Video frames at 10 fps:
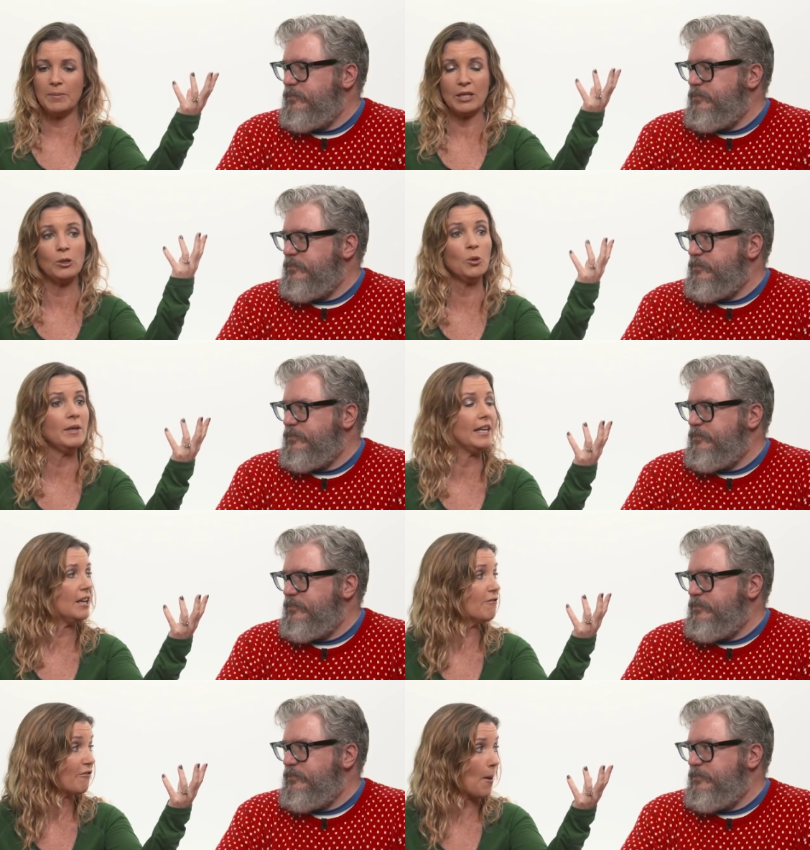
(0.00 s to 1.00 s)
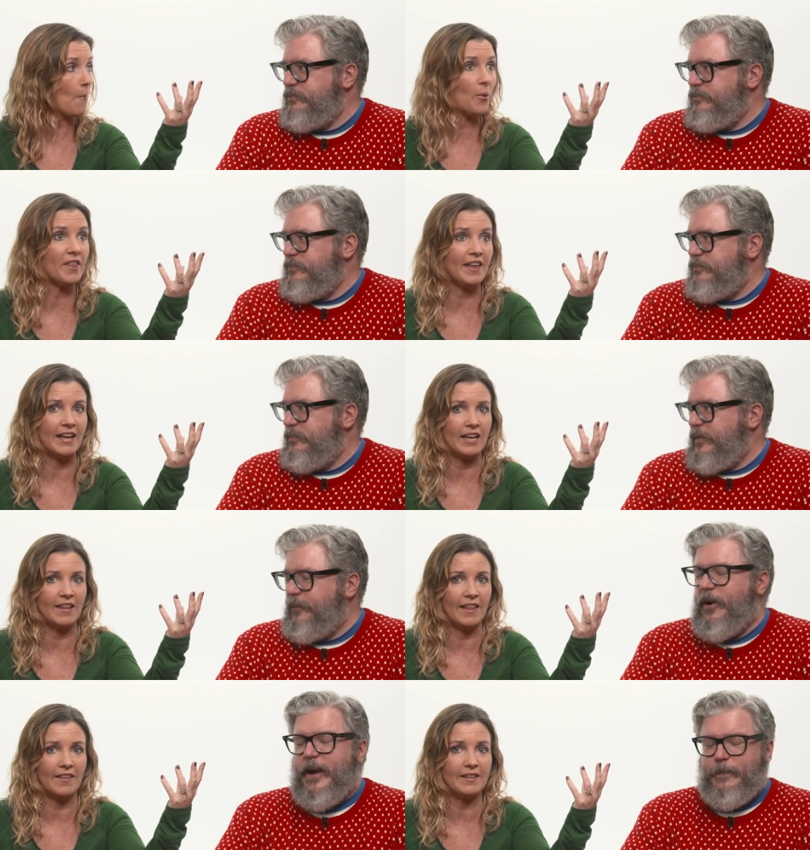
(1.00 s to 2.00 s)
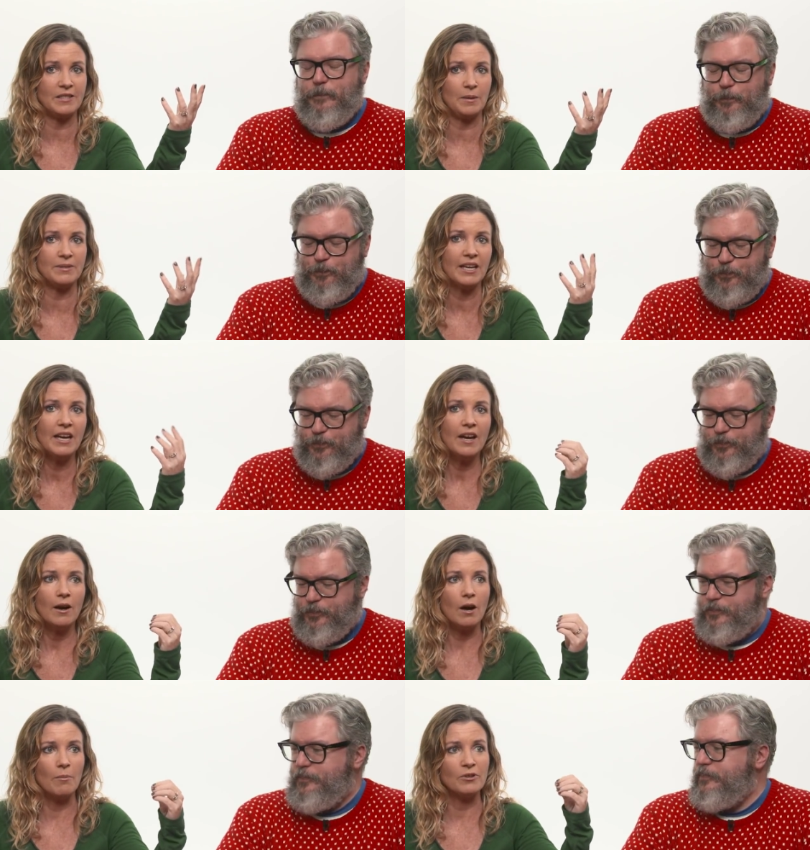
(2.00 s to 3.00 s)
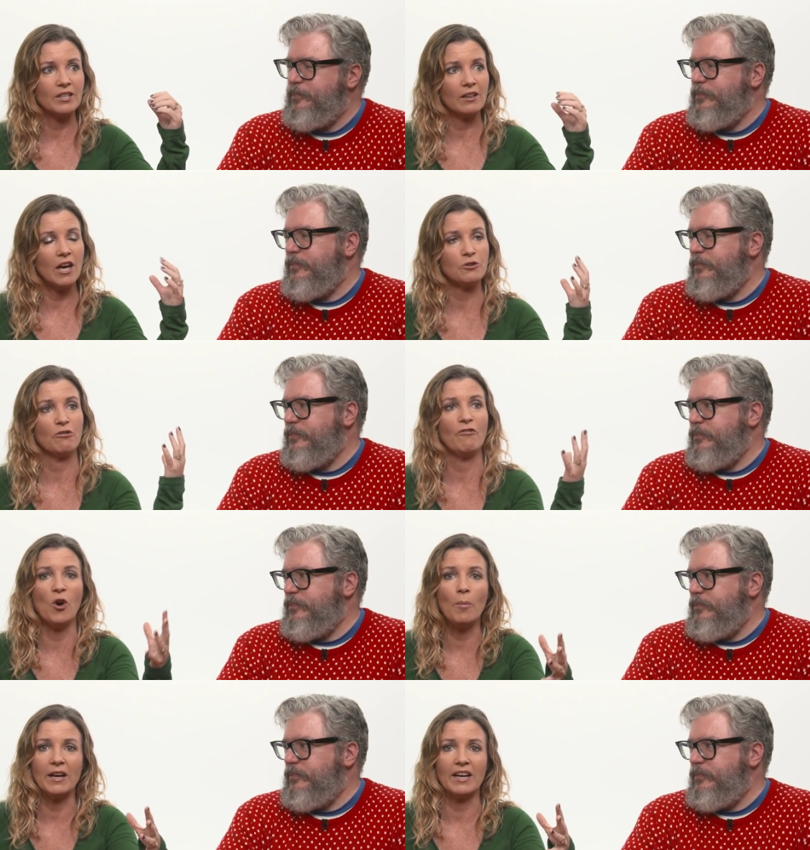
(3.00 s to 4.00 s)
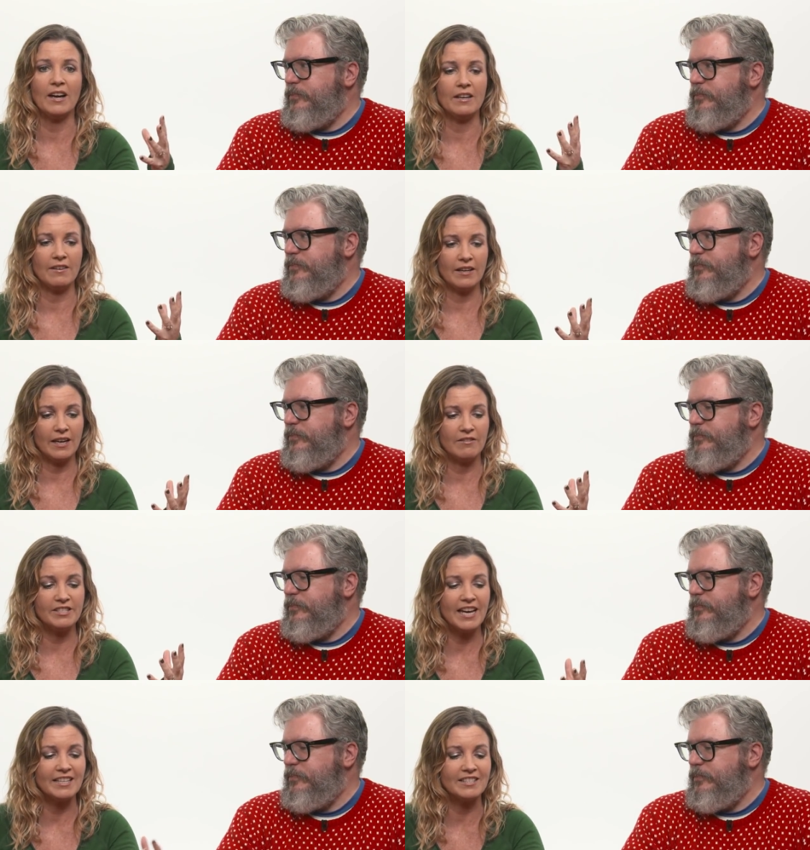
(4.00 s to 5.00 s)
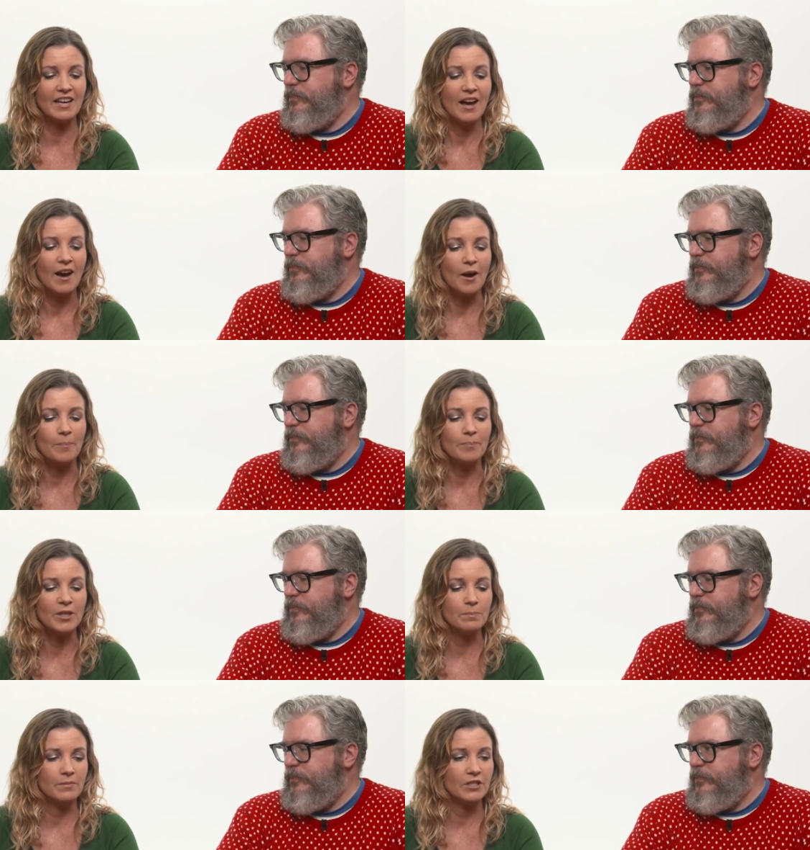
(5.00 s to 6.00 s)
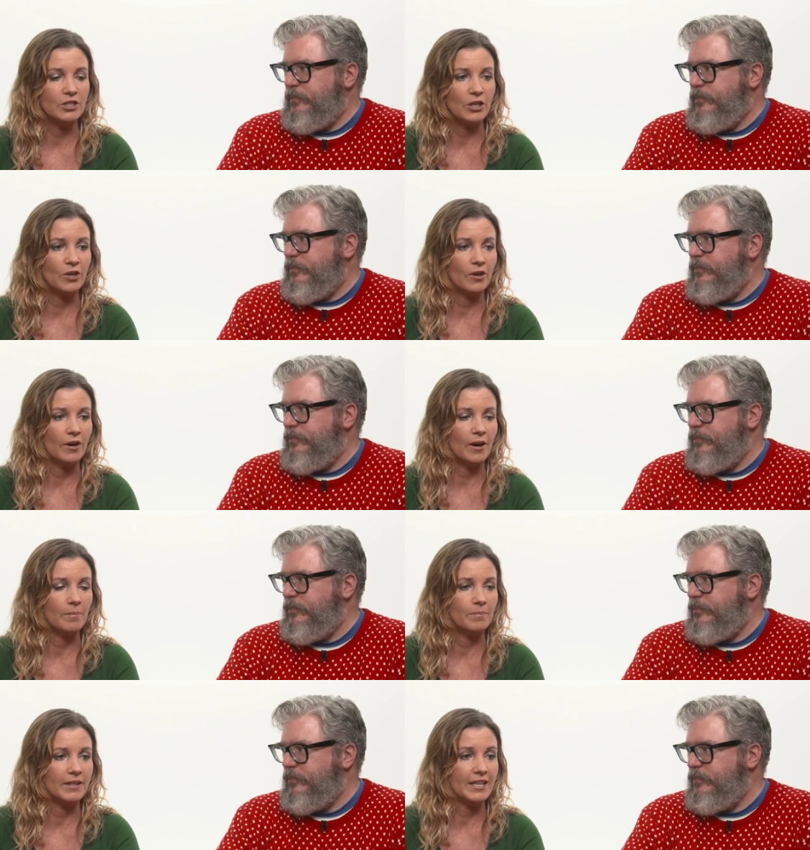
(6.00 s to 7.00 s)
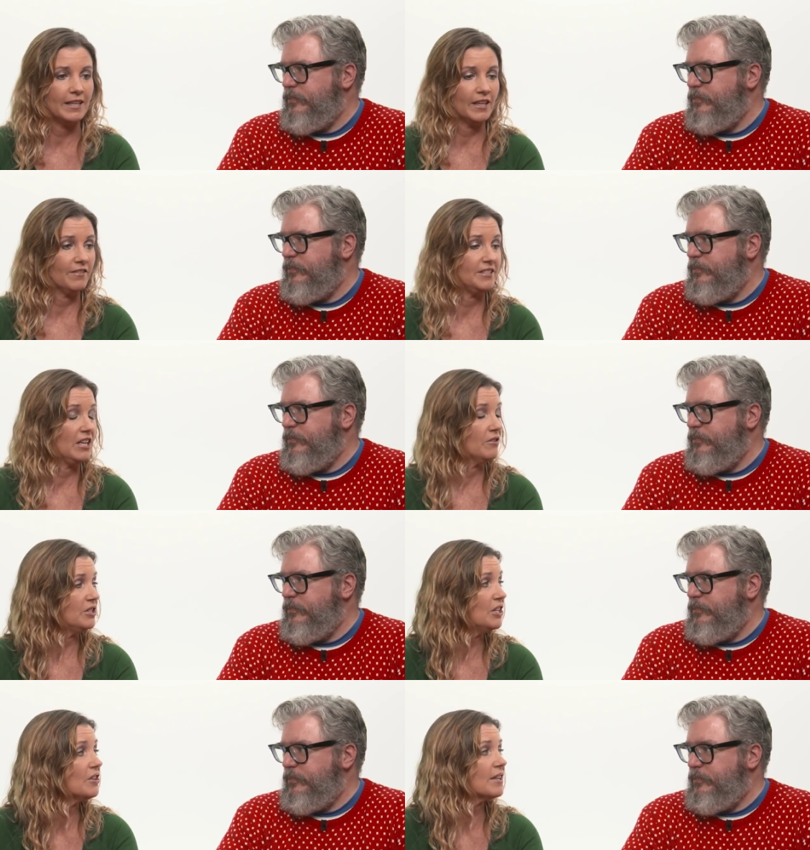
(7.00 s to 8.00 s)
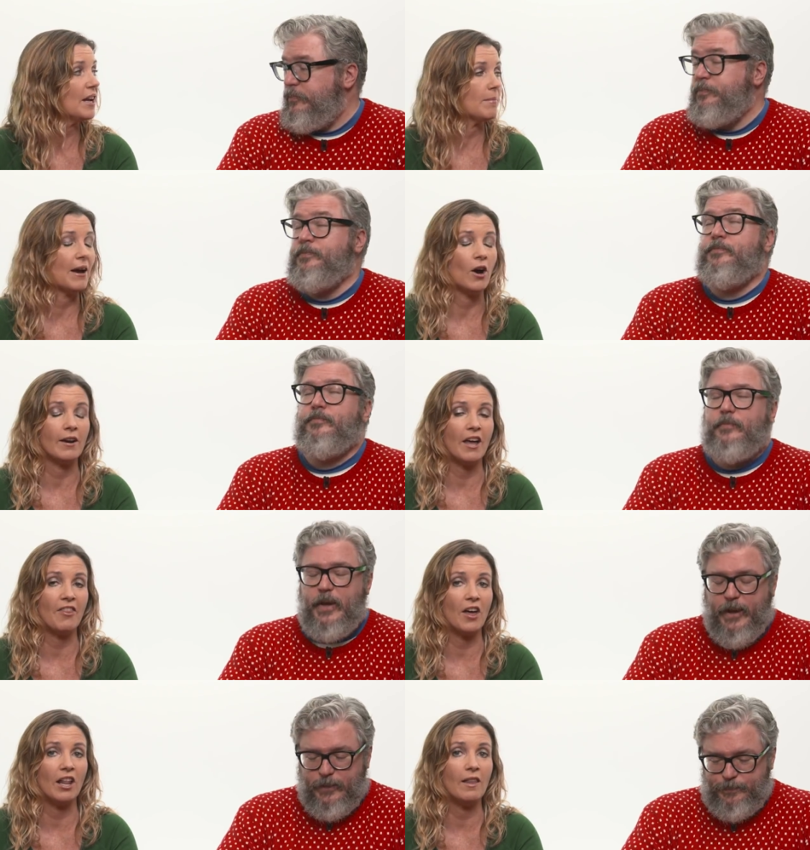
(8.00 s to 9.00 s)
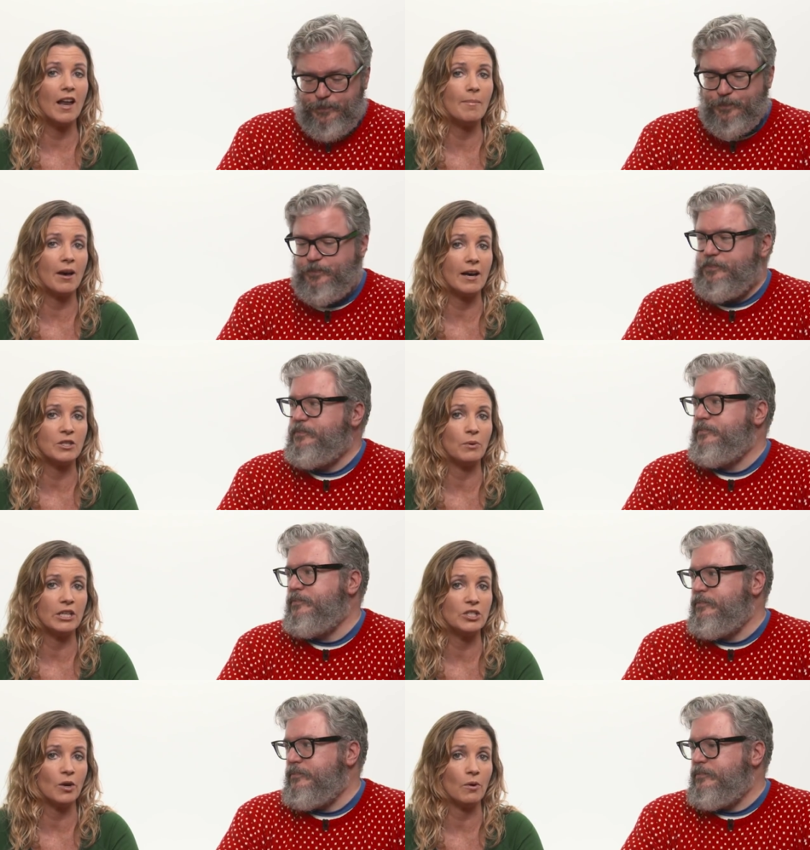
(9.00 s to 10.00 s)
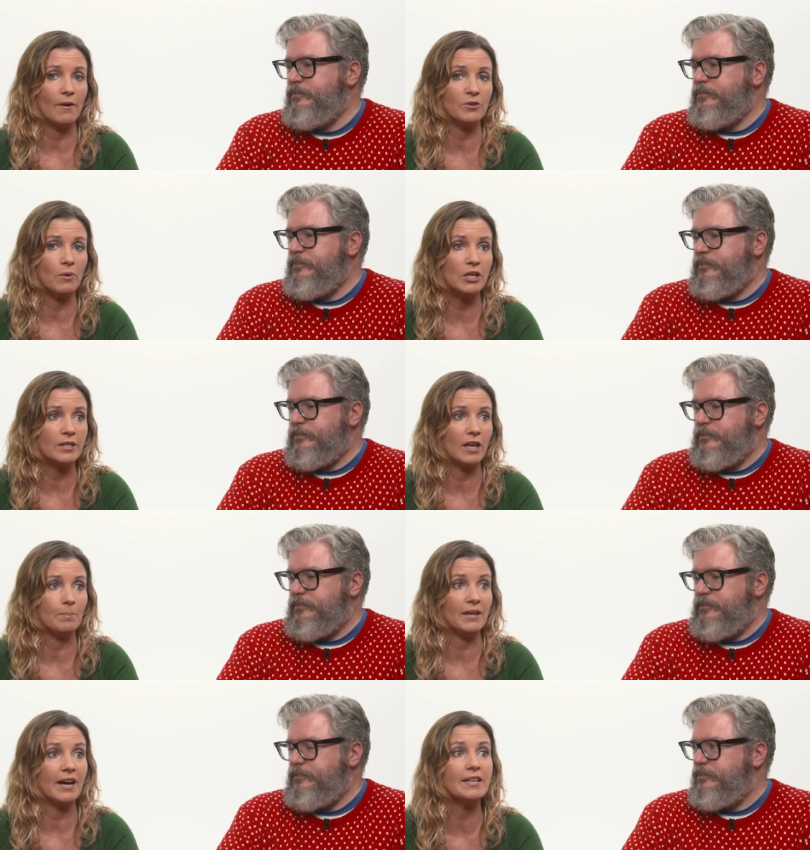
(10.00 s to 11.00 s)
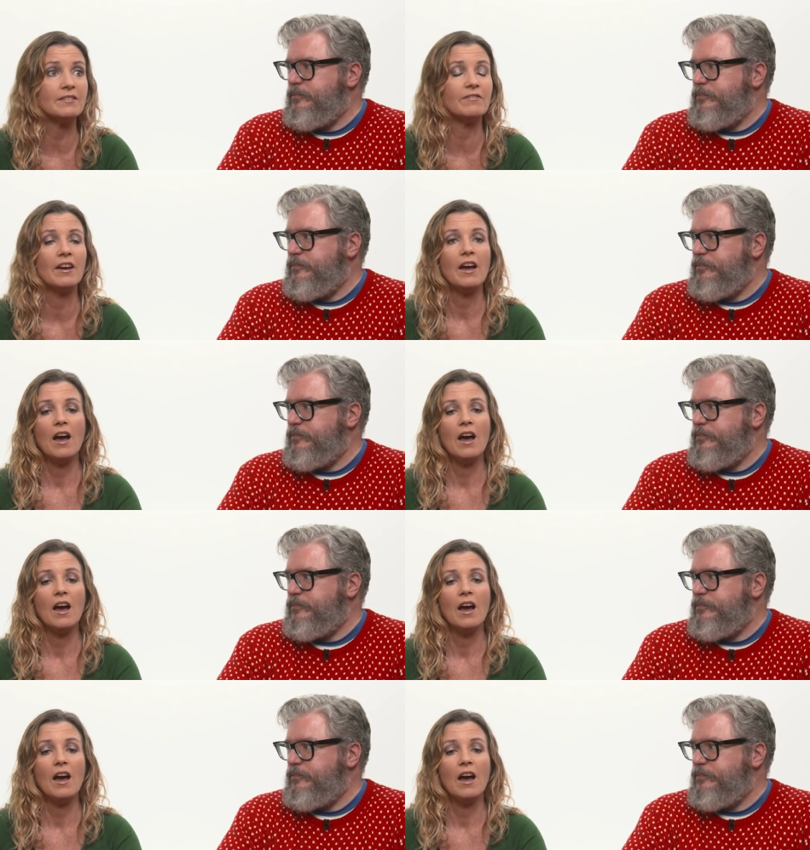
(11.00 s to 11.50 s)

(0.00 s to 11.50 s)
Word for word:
Speaker 1: be illuminated from within, and right. that, that, seems almost claustrophobic and kind of and kind of tense. Um, this this year, um, The Killing of a Sacred Deer came mm, out, and I yeah. Mm, thought a lot about Eyes Wide Shut while I was watching it because of